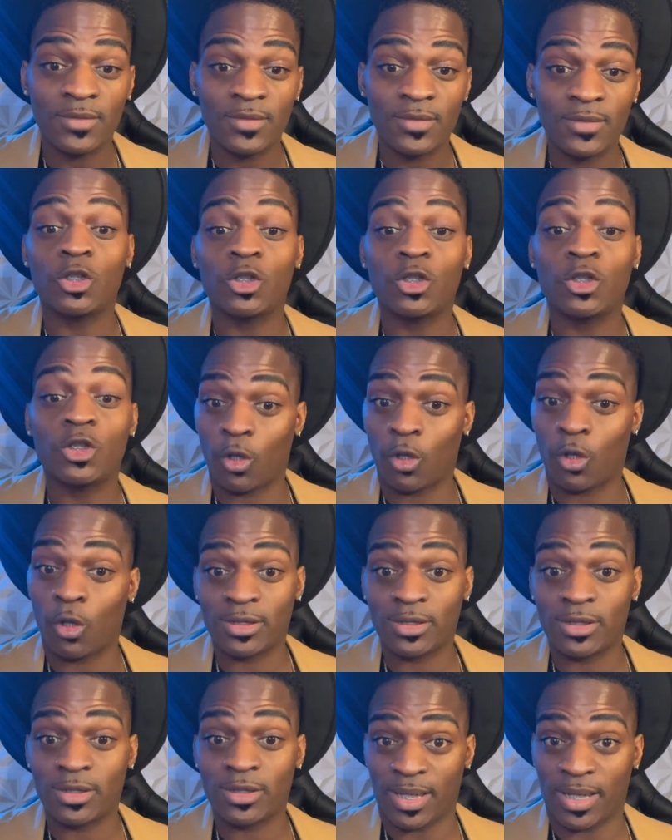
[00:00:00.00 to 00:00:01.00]
So her
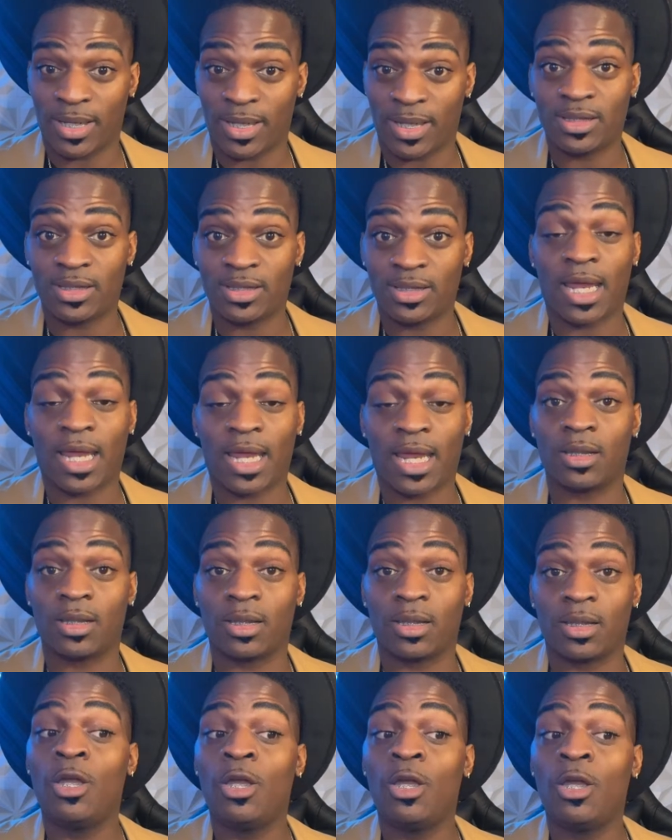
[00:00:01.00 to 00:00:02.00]
lawyers are basically saying, like,
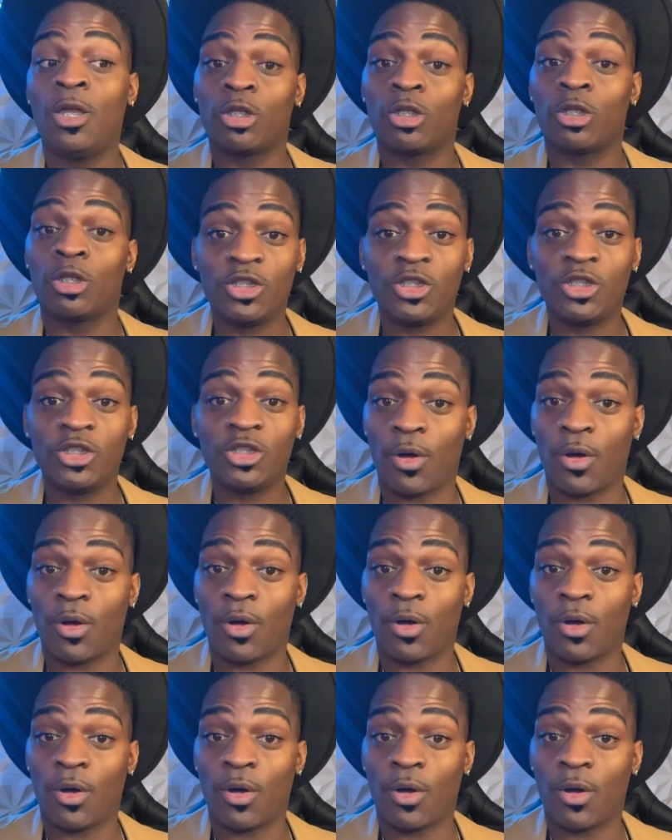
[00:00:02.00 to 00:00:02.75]
look, you should just go